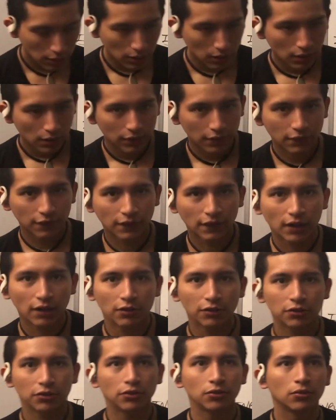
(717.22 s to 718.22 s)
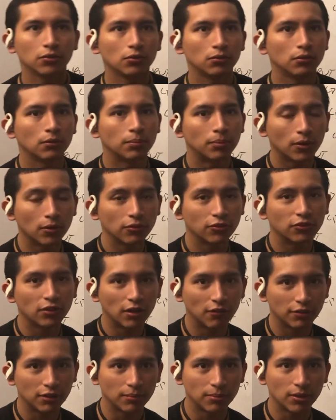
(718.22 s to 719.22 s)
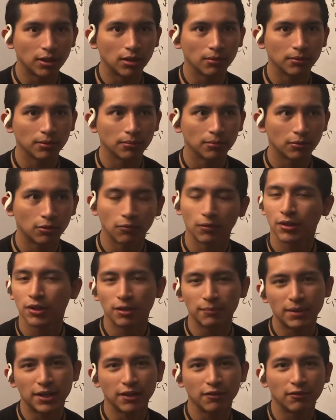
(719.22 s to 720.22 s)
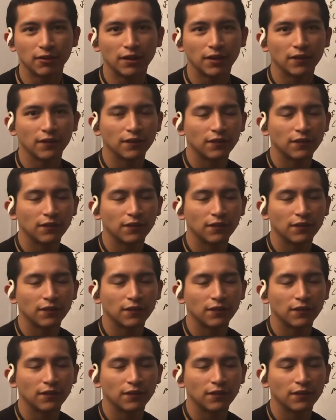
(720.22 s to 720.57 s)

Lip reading: this is how you approach solving a problem, or one of the many ways.